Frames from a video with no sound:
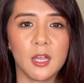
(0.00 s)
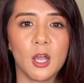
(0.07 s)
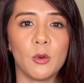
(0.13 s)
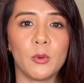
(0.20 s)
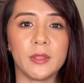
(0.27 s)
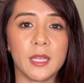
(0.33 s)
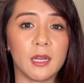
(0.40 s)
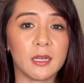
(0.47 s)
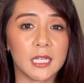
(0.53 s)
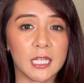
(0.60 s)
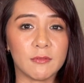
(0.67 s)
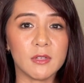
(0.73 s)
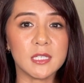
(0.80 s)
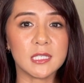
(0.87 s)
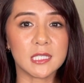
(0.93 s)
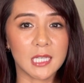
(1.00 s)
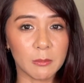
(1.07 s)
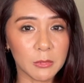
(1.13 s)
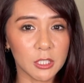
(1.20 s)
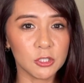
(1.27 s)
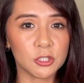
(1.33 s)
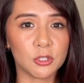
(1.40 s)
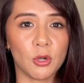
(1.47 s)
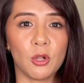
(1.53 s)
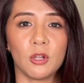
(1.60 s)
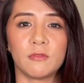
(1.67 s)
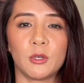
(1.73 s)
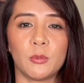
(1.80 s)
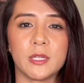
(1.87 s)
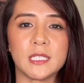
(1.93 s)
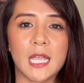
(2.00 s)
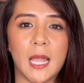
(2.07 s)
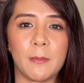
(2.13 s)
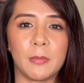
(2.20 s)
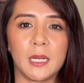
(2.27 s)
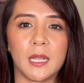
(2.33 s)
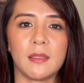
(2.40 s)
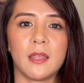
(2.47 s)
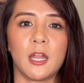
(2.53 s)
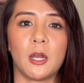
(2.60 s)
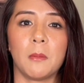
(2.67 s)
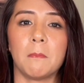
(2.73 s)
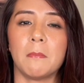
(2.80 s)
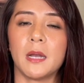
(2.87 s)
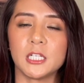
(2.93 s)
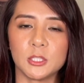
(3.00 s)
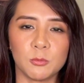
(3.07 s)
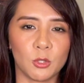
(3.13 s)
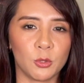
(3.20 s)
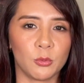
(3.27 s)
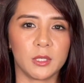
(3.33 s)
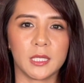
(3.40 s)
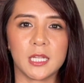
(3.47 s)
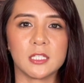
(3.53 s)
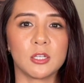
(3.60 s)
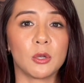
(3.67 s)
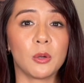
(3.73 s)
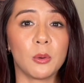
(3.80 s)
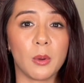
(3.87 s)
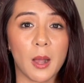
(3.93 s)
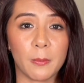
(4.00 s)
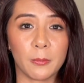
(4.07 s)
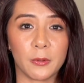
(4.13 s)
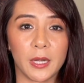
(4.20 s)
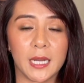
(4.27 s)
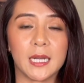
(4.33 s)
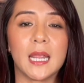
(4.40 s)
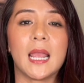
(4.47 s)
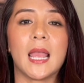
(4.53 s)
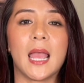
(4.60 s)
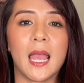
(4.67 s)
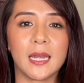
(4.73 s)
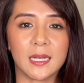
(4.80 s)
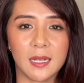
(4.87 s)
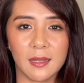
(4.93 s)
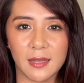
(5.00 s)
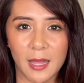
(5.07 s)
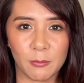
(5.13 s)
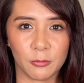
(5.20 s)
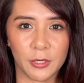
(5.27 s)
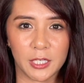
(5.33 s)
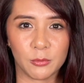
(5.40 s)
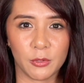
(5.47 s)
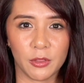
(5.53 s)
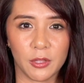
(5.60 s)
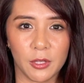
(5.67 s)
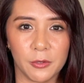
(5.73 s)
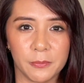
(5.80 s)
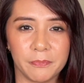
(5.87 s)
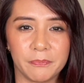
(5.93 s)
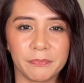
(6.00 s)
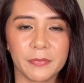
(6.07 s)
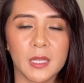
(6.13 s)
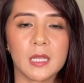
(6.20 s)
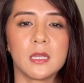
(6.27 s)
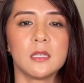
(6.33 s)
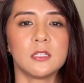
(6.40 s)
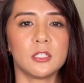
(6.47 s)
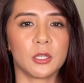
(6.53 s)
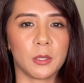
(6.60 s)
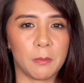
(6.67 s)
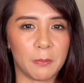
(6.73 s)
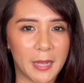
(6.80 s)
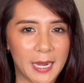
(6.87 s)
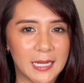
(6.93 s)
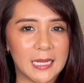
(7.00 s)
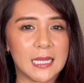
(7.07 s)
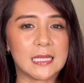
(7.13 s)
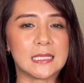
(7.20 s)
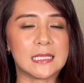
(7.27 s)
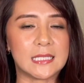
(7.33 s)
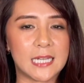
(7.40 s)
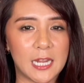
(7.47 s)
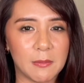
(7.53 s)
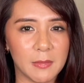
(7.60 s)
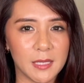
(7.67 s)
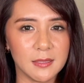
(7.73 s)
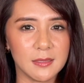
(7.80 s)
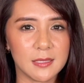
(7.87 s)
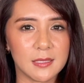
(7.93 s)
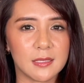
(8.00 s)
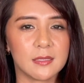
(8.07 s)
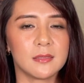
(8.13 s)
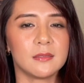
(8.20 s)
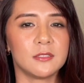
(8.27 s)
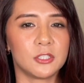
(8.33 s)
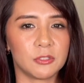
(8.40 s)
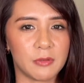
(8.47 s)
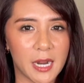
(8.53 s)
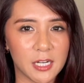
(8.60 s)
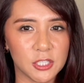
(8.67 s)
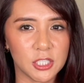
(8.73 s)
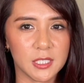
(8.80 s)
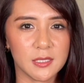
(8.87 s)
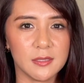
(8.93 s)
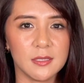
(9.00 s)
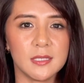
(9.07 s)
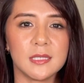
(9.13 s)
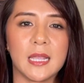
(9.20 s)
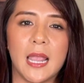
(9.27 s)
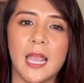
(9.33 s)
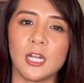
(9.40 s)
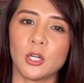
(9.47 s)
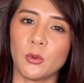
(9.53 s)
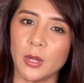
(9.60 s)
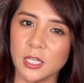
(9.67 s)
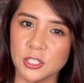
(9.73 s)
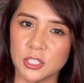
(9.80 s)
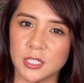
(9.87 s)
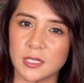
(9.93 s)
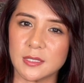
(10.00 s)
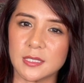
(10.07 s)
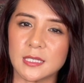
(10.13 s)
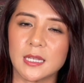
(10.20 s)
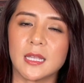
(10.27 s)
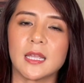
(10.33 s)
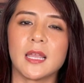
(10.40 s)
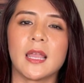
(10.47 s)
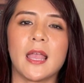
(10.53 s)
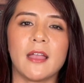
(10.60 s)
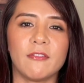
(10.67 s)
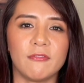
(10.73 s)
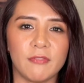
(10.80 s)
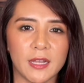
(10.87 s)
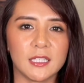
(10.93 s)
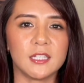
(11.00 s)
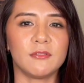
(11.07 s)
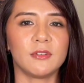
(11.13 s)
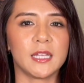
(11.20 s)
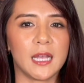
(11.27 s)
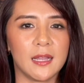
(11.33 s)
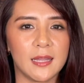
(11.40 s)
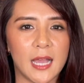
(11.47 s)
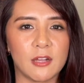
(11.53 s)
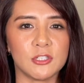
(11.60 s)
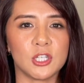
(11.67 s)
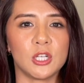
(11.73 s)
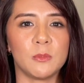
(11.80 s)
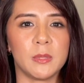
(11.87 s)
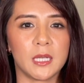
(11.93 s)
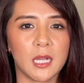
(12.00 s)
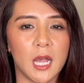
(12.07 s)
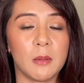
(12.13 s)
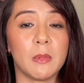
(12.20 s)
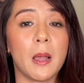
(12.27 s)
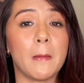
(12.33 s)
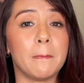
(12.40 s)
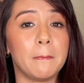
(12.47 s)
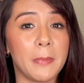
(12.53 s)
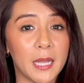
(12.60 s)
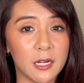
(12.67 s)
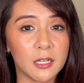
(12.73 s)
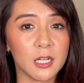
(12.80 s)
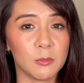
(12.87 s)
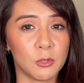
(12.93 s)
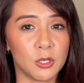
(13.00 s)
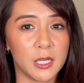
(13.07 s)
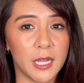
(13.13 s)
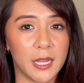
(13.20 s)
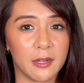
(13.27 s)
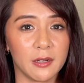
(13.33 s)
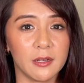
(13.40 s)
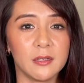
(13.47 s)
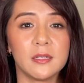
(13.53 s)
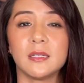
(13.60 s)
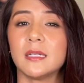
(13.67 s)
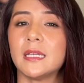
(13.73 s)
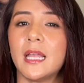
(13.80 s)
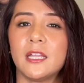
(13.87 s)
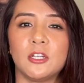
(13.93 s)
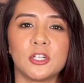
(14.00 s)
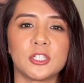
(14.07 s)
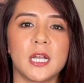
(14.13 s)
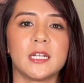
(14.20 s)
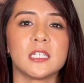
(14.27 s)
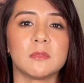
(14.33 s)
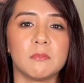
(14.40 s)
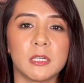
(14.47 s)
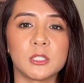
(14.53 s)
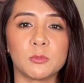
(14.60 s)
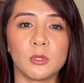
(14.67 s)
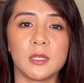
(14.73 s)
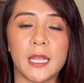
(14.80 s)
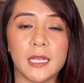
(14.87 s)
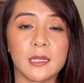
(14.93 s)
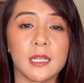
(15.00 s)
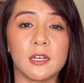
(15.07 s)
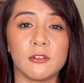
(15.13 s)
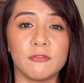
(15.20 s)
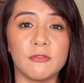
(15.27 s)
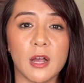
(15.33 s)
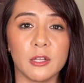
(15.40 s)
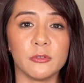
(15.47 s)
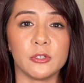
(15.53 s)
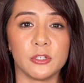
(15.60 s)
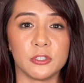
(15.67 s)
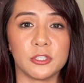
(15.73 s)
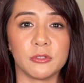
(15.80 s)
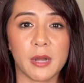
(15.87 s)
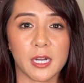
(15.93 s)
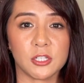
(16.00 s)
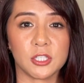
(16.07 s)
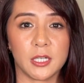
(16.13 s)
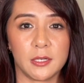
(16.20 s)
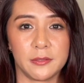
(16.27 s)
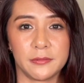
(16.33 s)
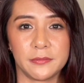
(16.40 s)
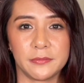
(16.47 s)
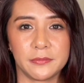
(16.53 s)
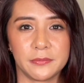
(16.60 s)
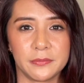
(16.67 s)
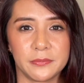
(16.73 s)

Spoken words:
When they are given some control over what's happening, they are much more willing to cooperate and collaborate with you. So combining statements, directions, and questions effectively allows you to become a better communicator, and your child is much more likely to follow your direction.